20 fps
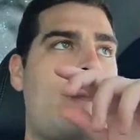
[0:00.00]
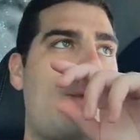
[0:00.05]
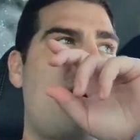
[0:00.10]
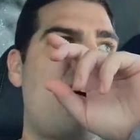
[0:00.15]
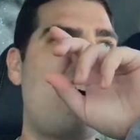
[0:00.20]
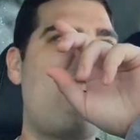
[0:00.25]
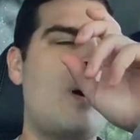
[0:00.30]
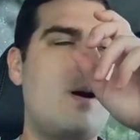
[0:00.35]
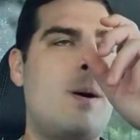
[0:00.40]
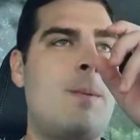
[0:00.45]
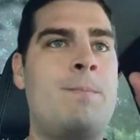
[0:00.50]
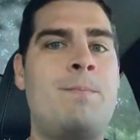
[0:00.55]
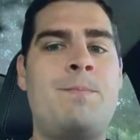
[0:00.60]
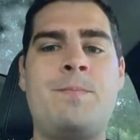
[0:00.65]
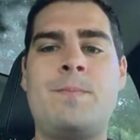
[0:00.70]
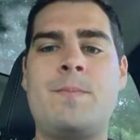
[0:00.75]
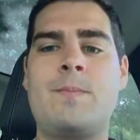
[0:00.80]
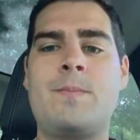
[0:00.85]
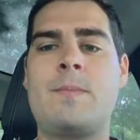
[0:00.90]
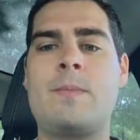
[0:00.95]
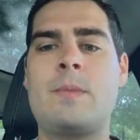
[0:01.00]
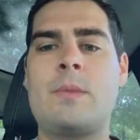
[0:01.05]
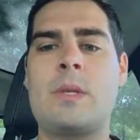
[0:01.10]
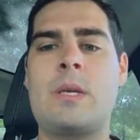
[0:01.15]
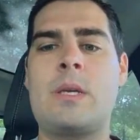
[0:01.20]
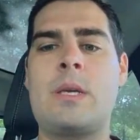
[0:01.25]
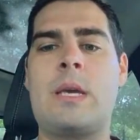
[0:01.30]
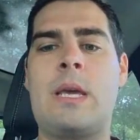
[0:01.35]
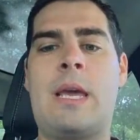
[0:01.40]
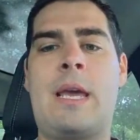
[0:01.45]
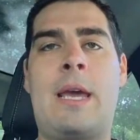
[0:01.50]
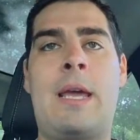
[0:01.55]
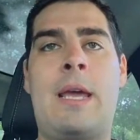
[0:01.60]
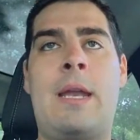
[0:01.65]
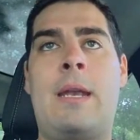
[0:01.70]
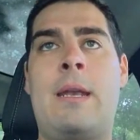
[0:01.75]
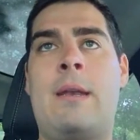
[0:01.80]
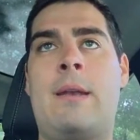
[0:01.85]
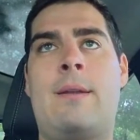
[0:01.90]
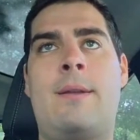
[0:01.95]
And
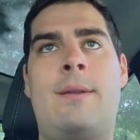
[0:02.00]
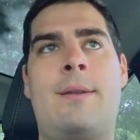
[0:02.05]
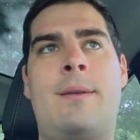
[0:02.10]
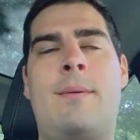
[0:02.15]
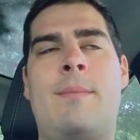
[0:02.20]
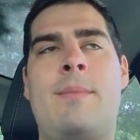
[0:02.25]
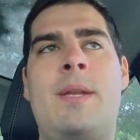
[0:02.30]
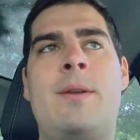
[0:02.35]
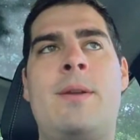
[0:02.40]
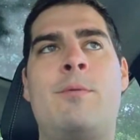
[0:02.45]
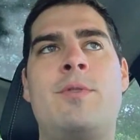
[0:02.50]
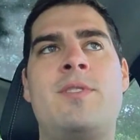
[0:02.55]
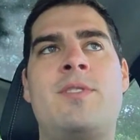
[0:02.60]
I mean,